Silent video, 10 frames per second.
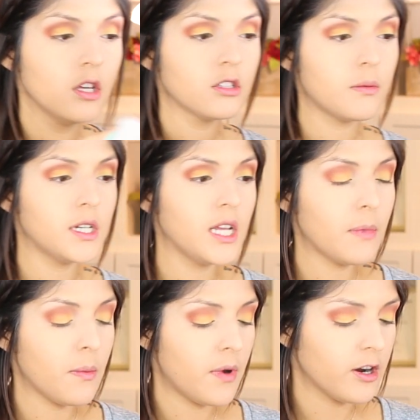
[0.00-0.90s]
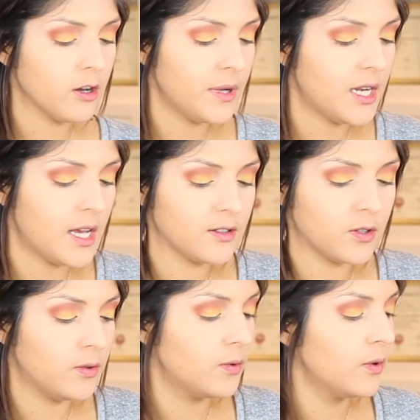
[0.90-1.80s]
So I'm gonna take my Mario
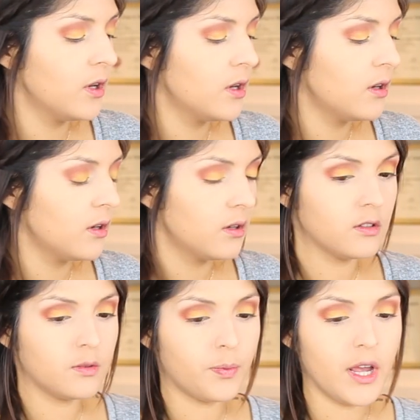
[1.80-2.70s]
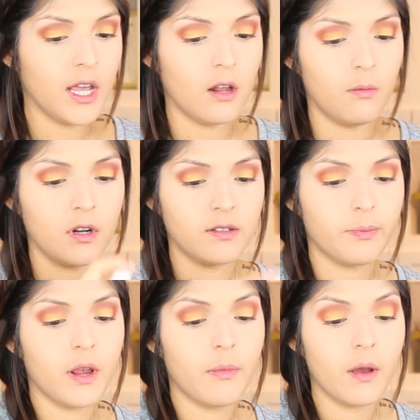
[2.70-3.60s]
Badescu spray, and I'm gonna
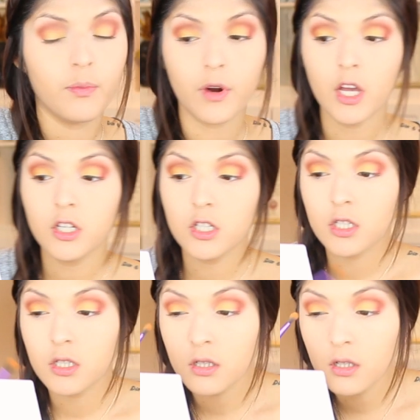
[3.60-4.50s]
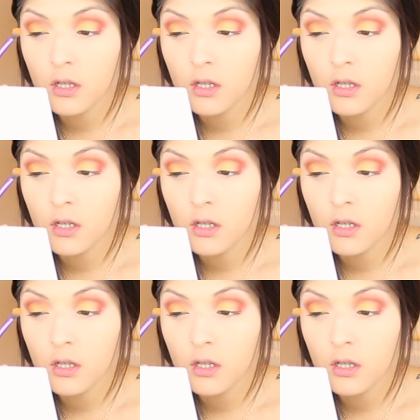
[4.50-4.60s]
spray my brush